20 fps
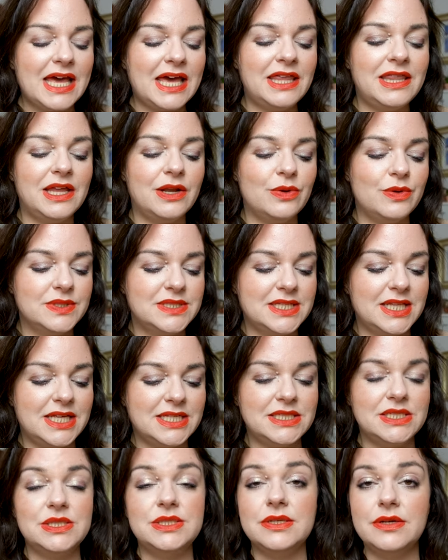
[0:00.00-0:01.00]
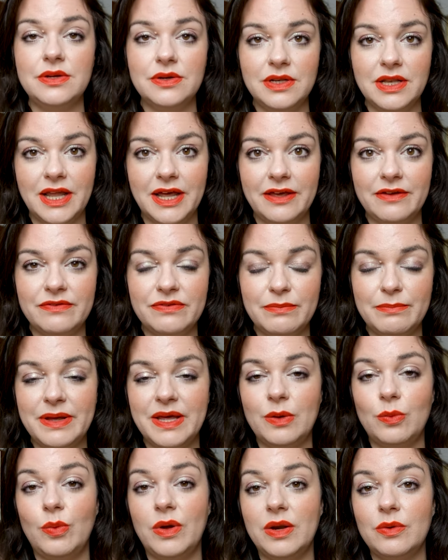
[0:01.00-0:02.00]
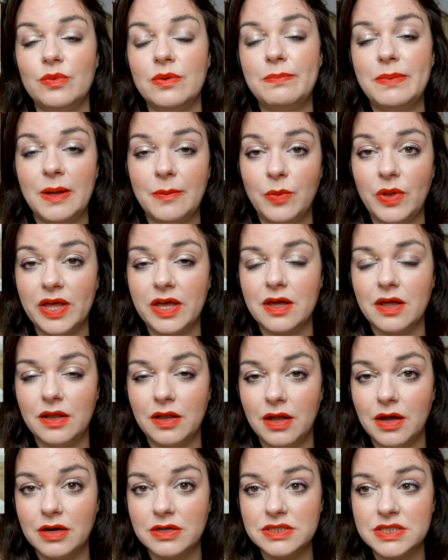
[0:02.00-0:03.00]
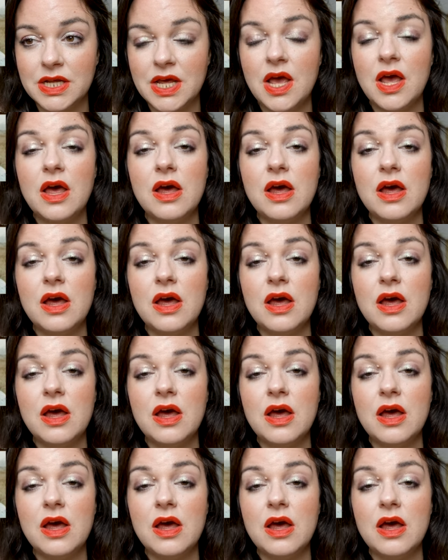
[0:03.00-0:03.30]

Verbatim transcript: And I also listen to Good Life by OneRepublic a lot.